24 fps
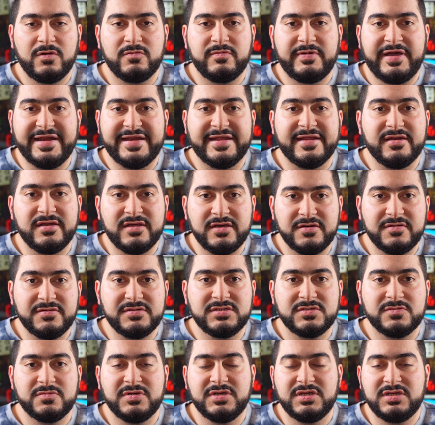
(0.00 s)
writing
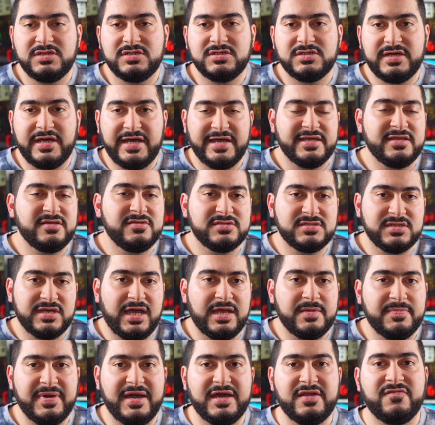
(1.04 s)
notes, which I use the
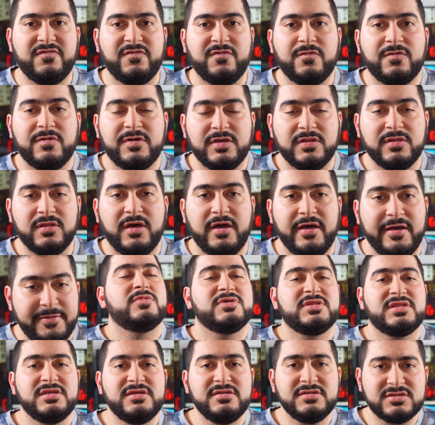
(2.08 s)
iPad for a lot. With
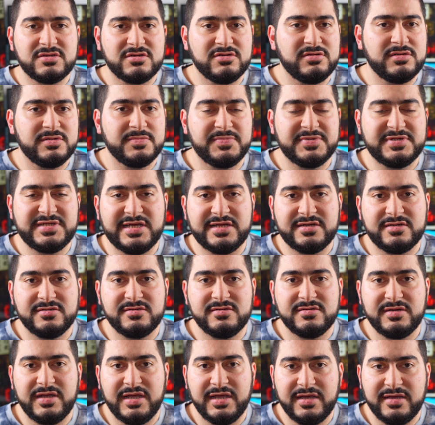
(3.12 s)
the new screen protector
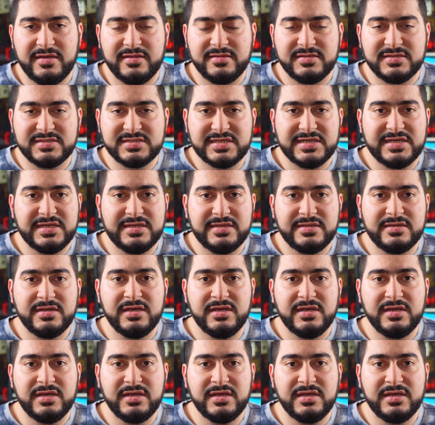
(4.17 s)
and the skin,